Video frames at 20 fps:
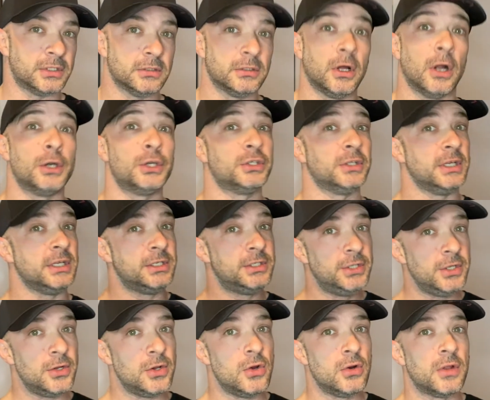largely
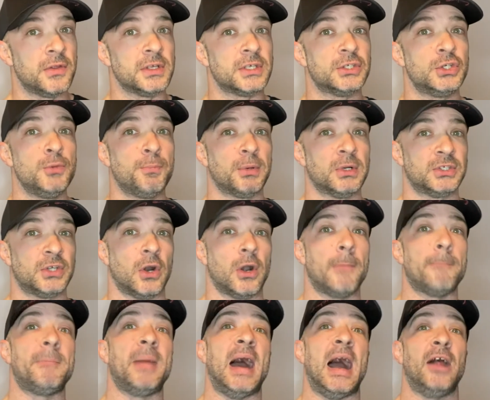due to the
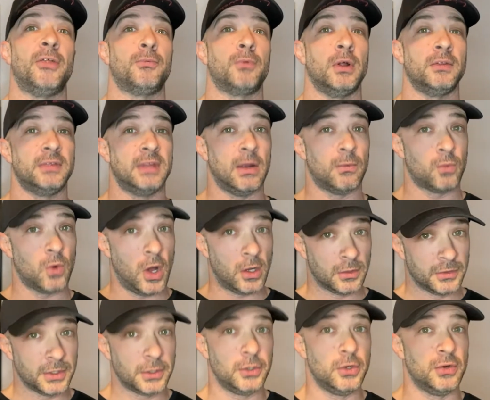superstardom path that Ronald
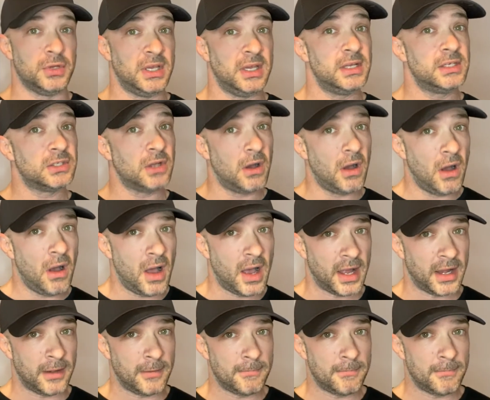Acuna is on.